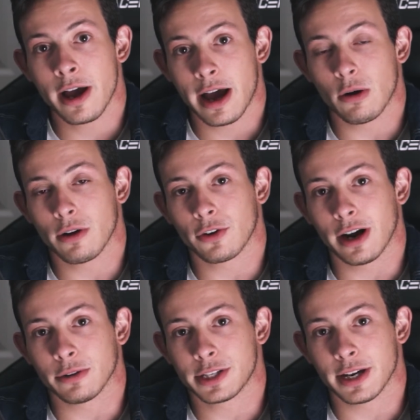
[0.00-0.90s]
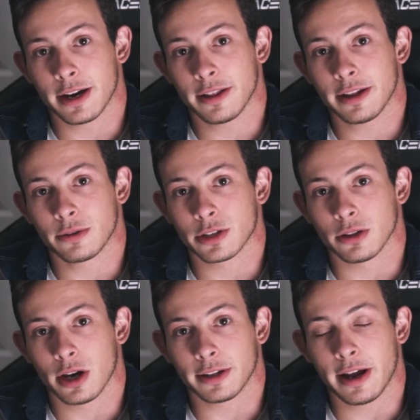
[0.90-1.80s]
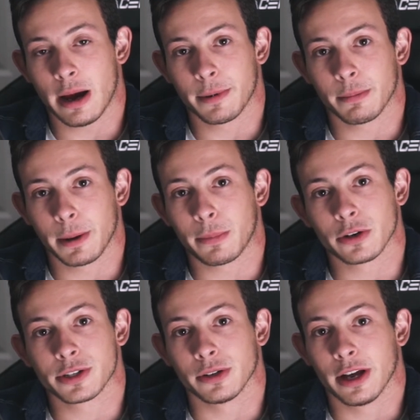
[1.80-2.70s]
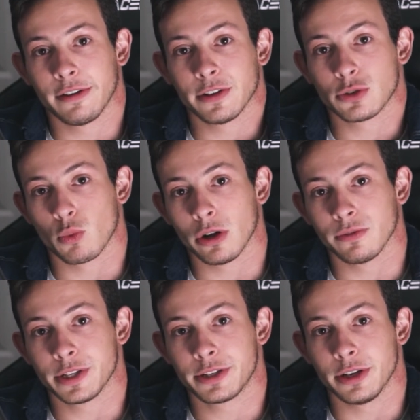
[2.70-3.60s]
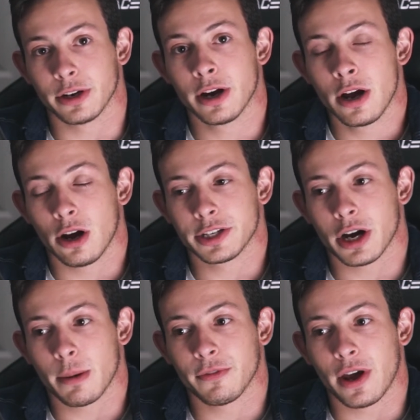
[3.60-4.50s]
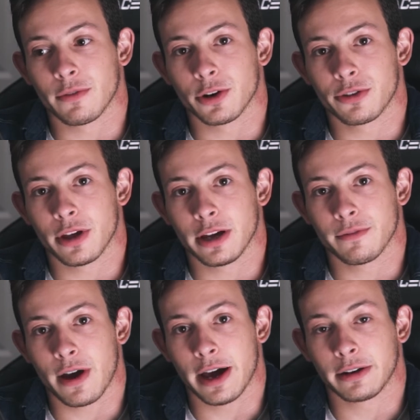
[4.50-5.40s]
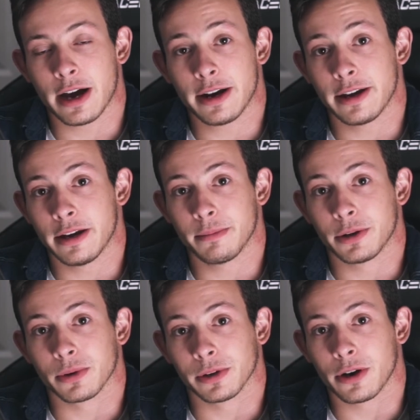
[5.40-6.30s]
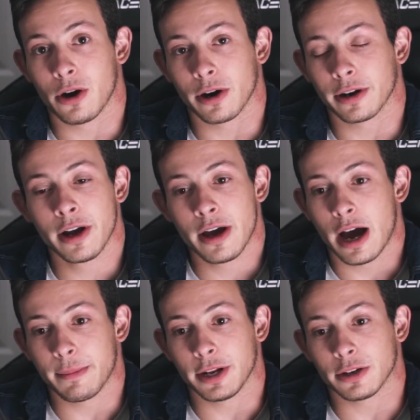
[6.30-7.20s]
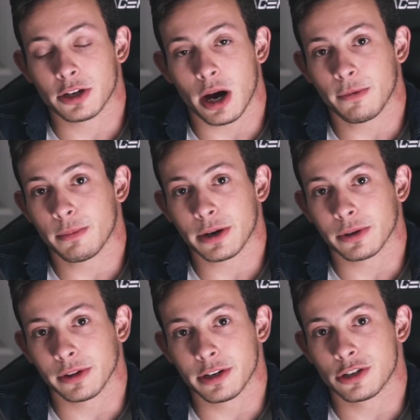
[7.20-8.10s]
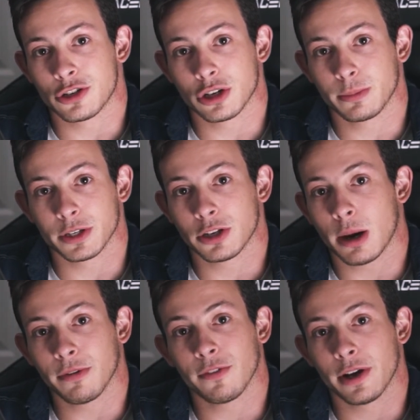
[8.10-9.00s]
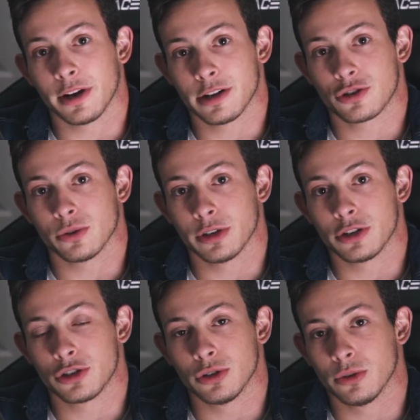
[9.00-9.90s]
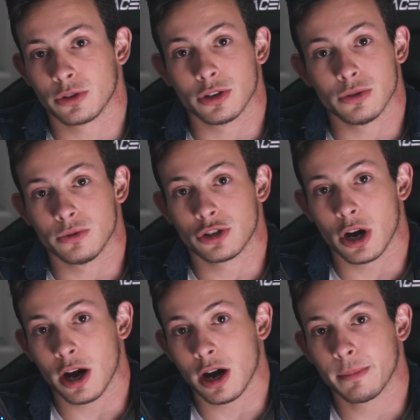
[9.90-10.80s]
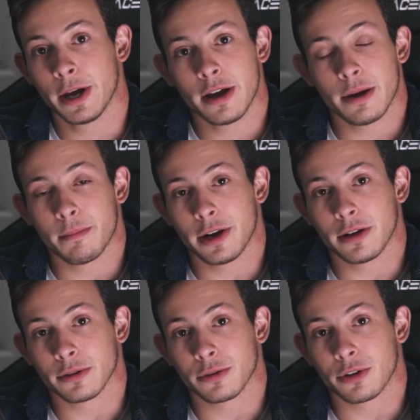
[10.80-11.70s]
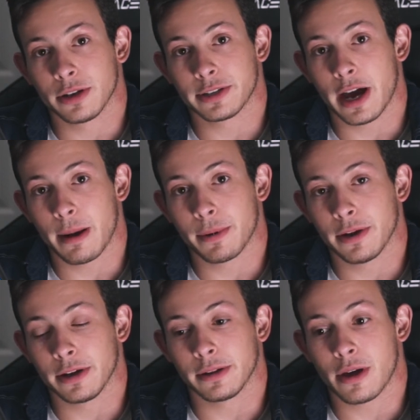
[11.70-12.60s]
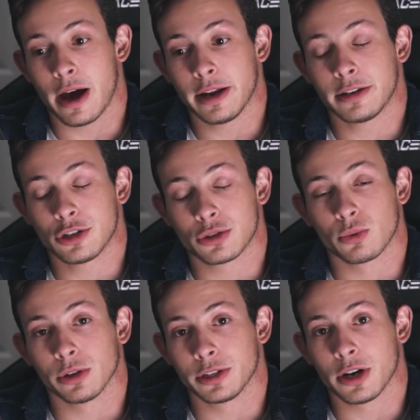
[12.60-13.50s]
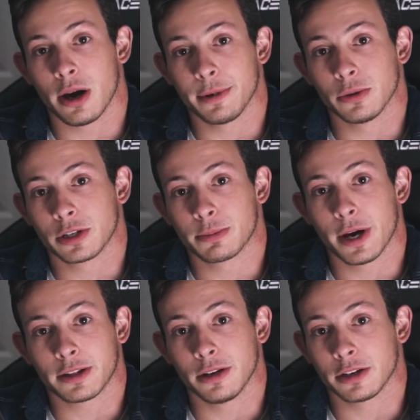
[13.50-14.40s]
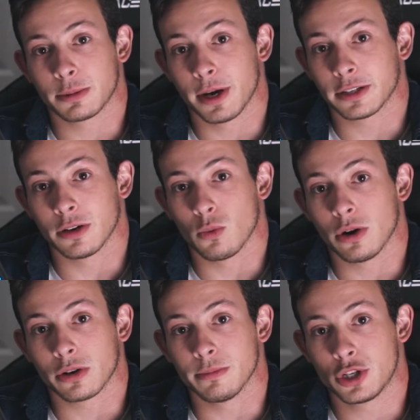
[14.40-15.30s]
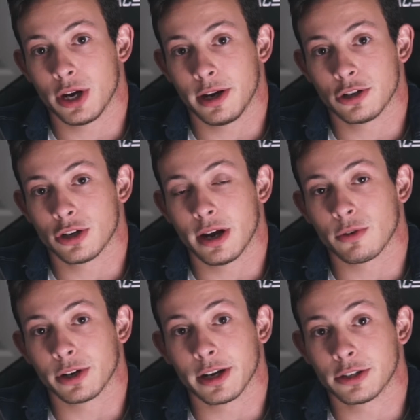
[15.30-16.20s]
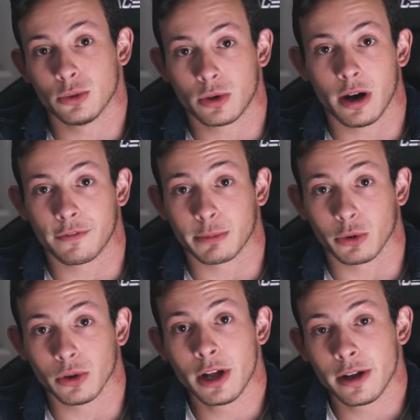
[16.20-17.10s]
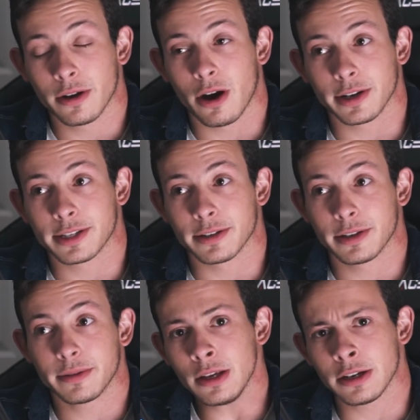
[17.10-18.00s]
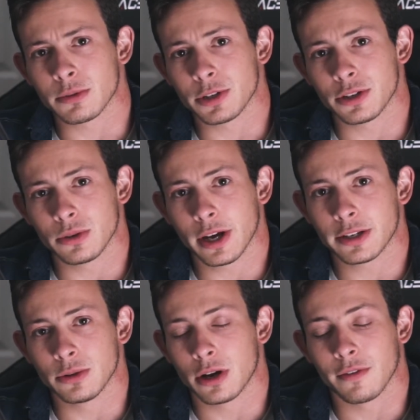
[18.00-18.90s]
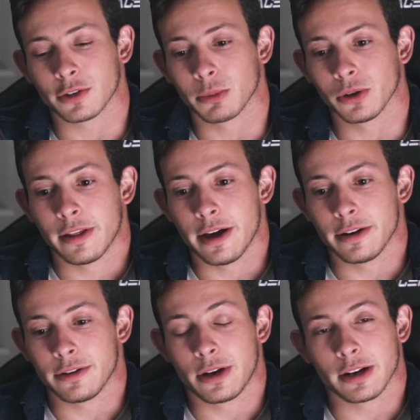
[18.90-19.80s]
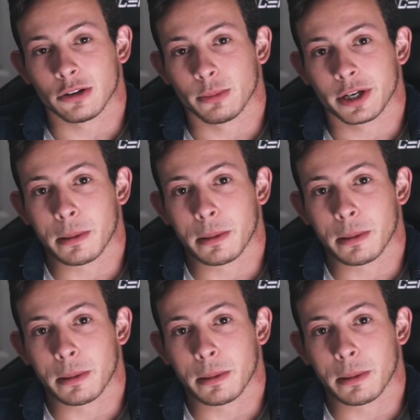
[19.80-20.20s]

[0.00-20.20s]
However, outside of that, there's a lot that happened in my personal life as well this year, on top of everything that kind of hit me really hard. I mean, on top of my relationships, on top of financial issues, a new job, many other things happening, I just really taught me to expect the unexpected and welcome change, and never to get too comfortable, honestly. Because once you do get too comfortable, then you get a little bit